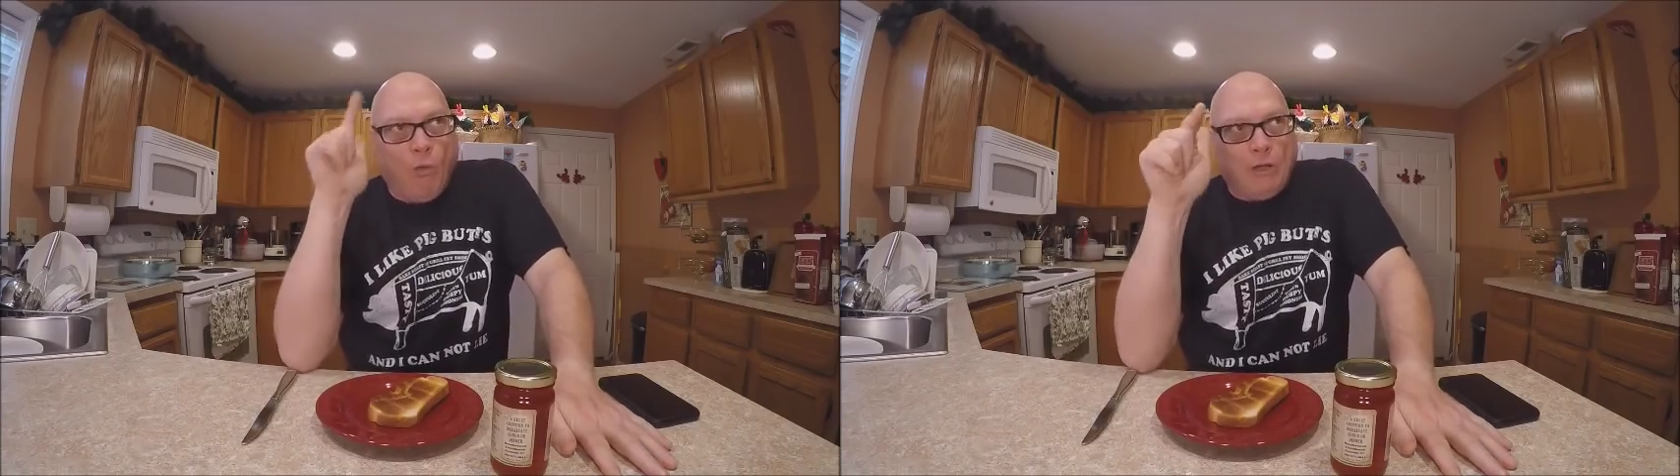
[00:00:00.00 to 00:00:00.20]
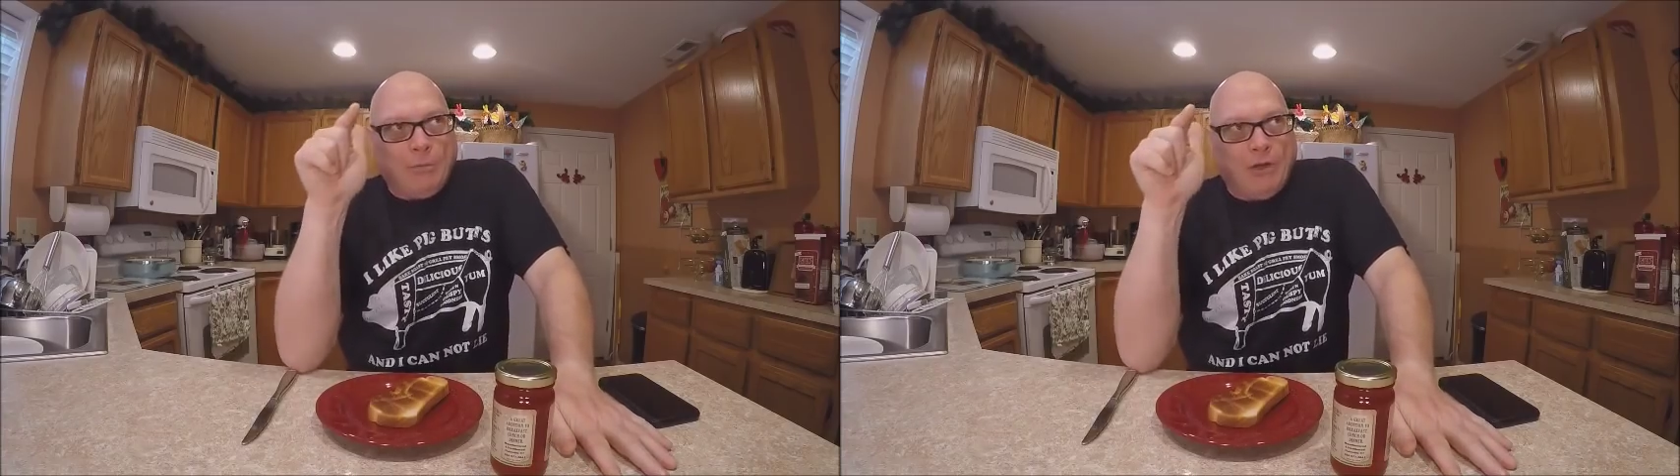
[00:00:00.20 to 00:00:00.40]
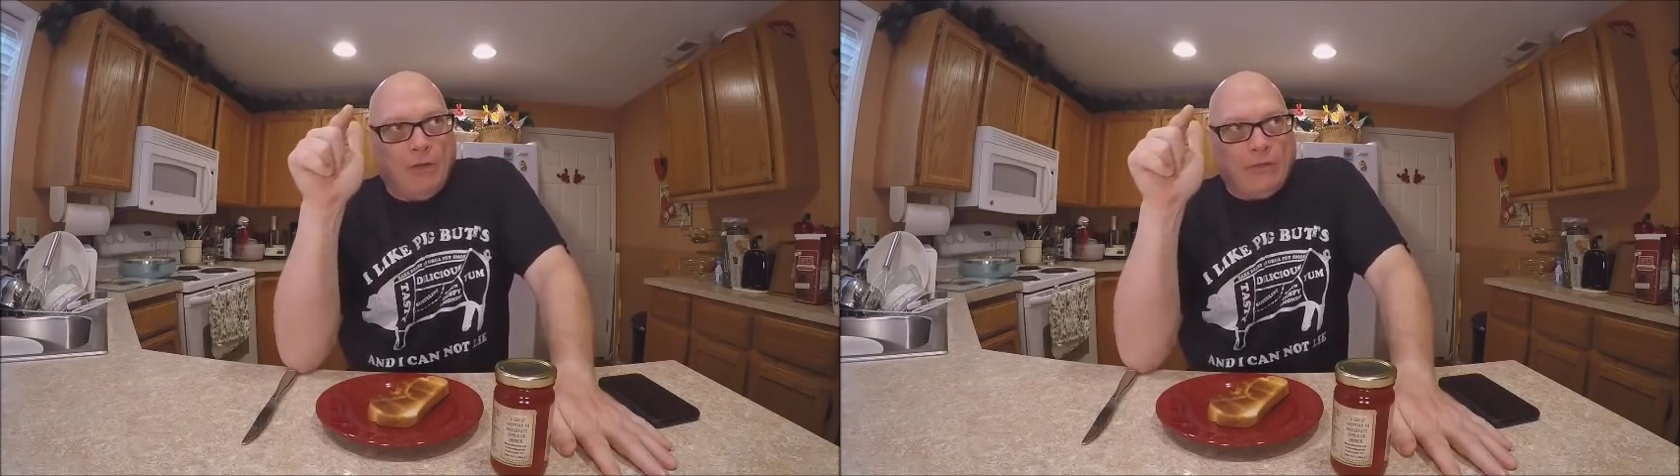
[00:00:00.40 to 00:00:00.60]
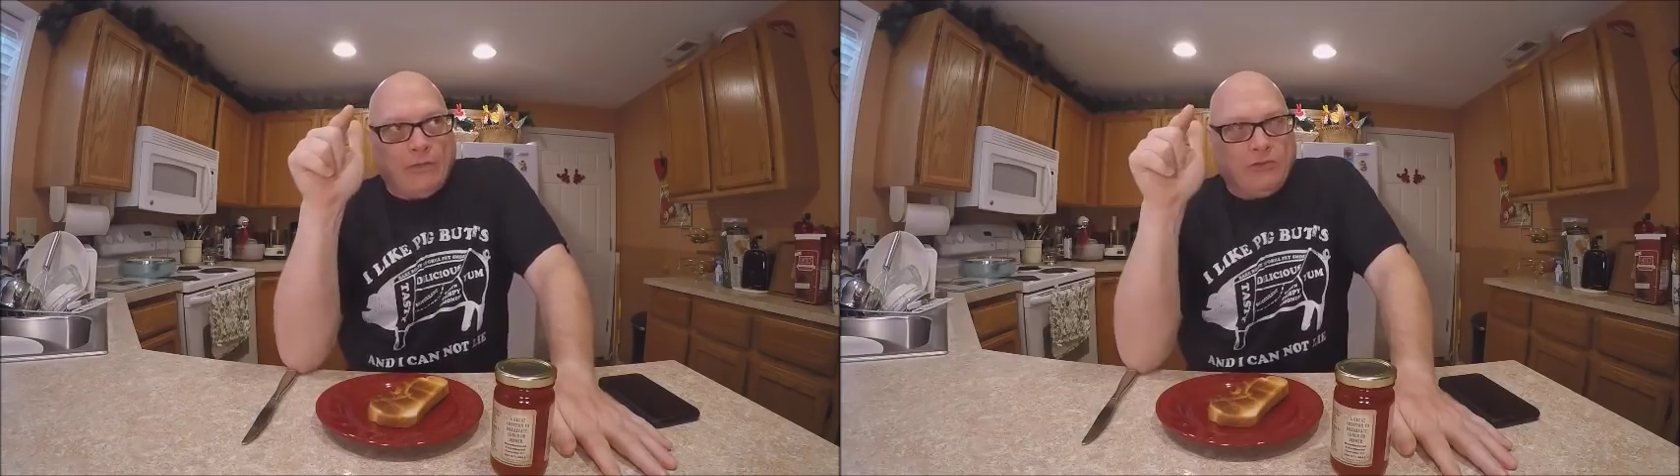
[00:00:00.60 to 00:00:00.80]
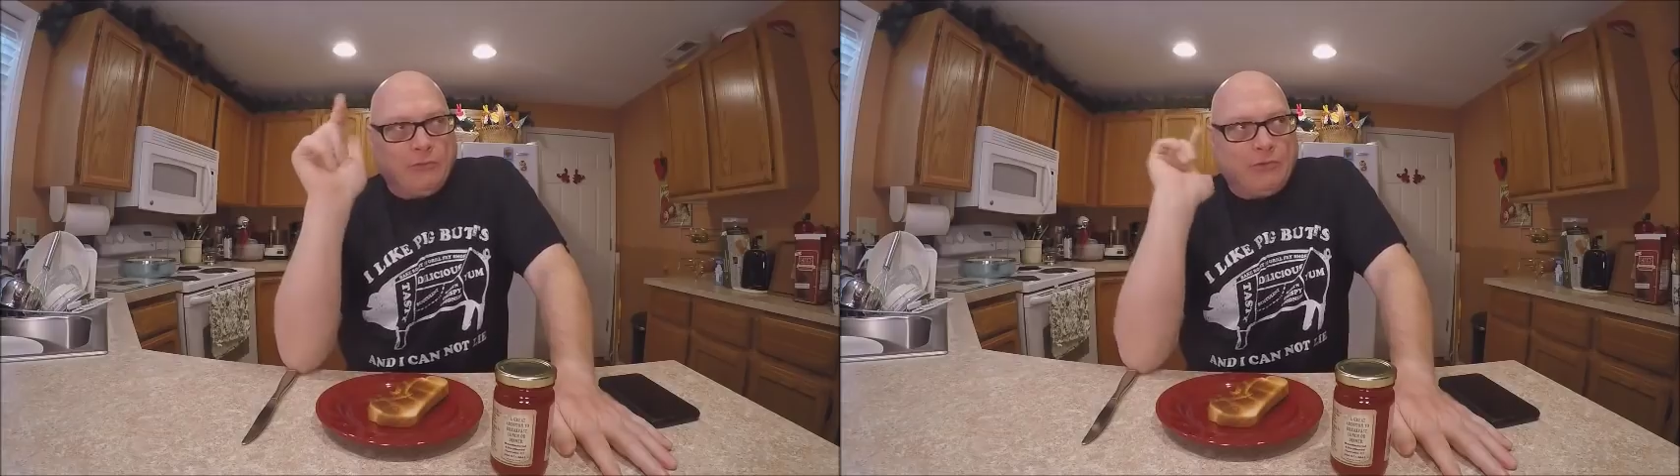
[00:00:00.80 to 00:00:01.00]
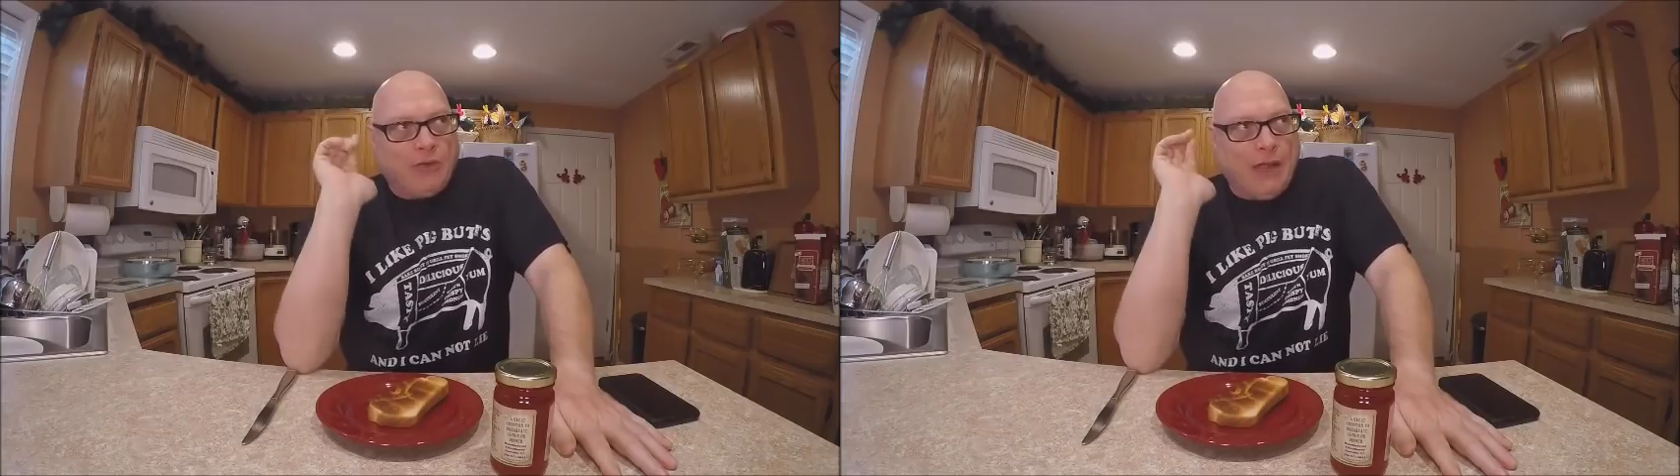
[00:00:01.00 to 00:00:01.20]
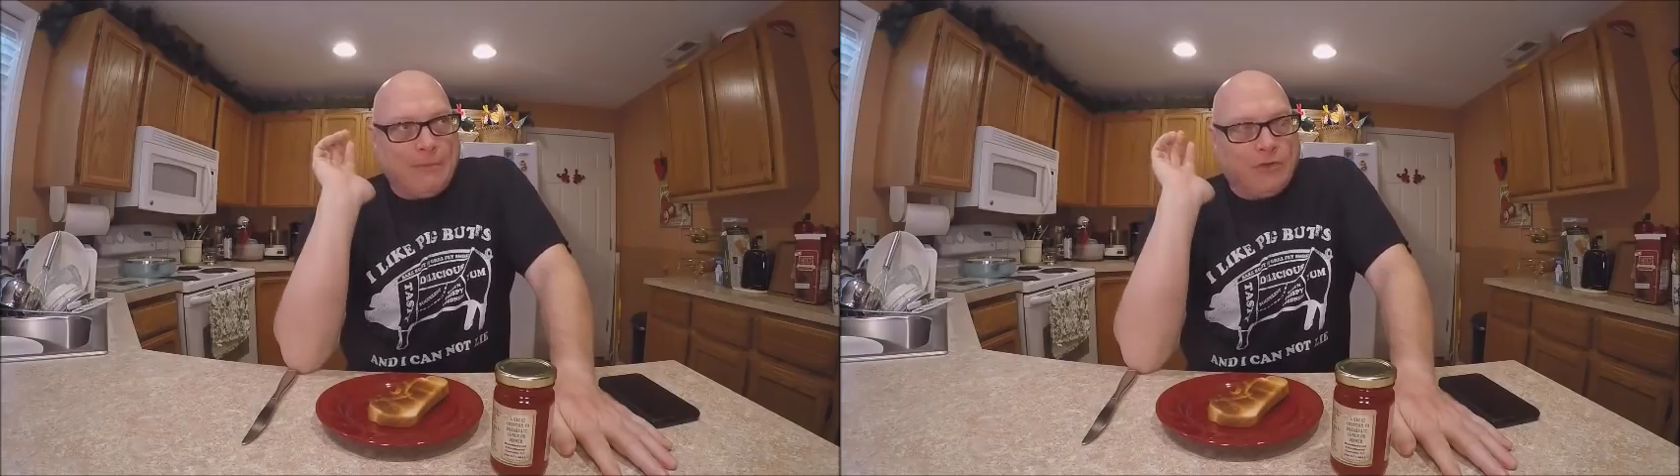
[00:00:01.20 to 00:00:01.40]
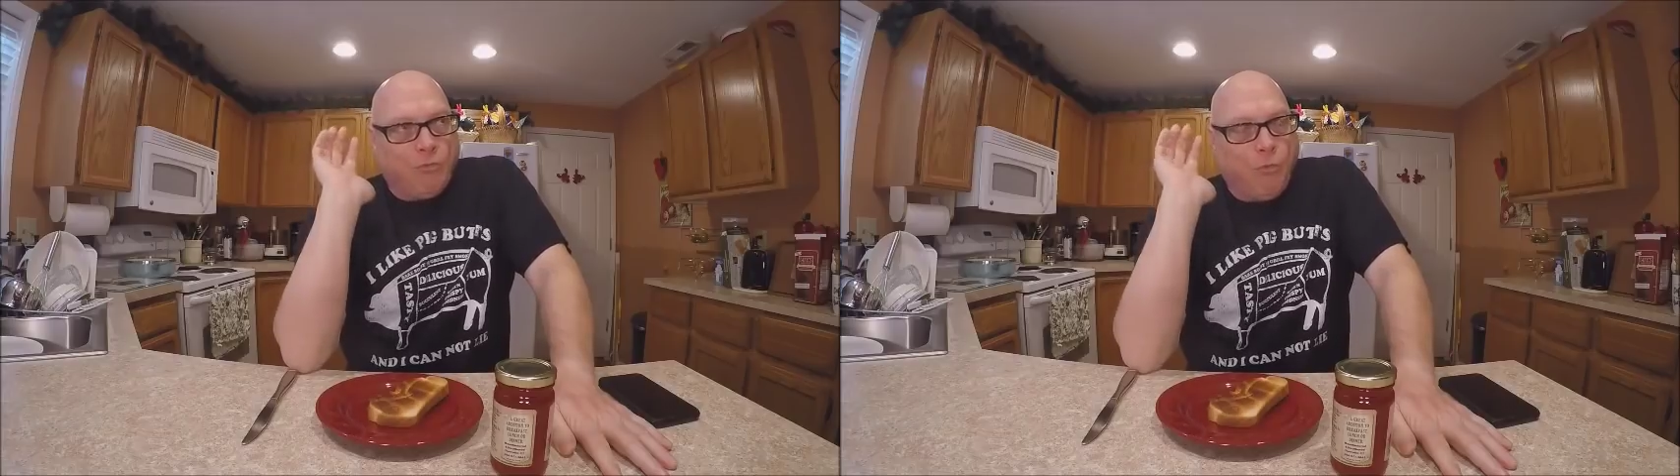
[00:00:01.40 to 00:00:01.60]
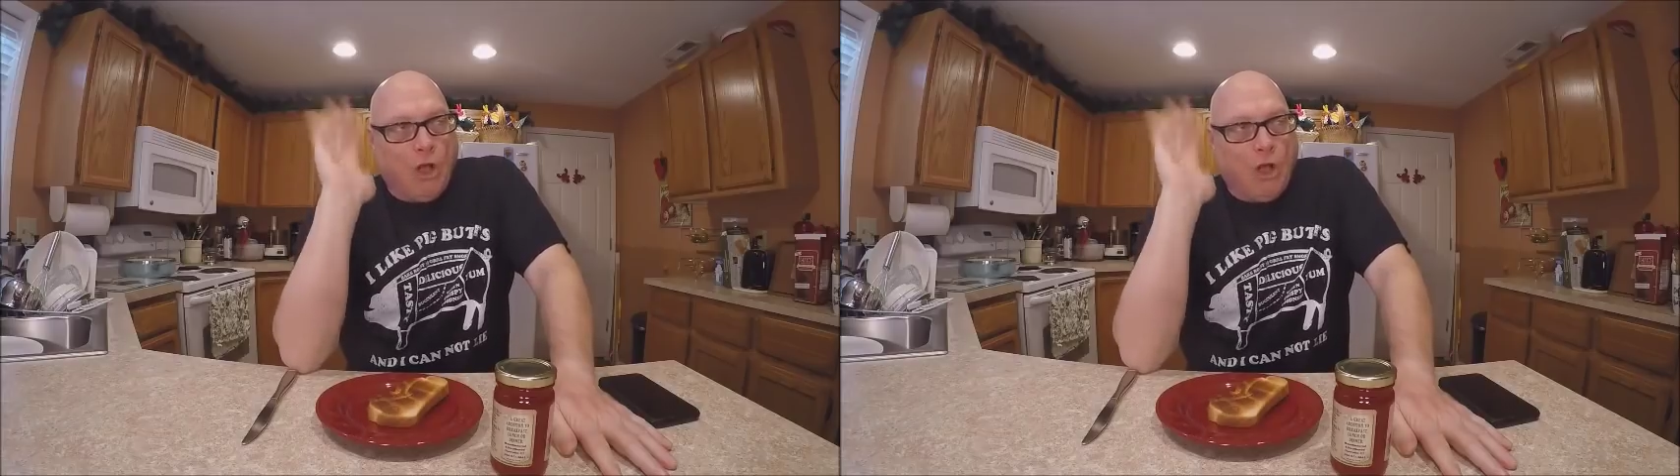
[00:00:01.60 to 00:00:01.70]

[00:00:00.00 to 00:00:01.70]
Welcome to all the new subscribers.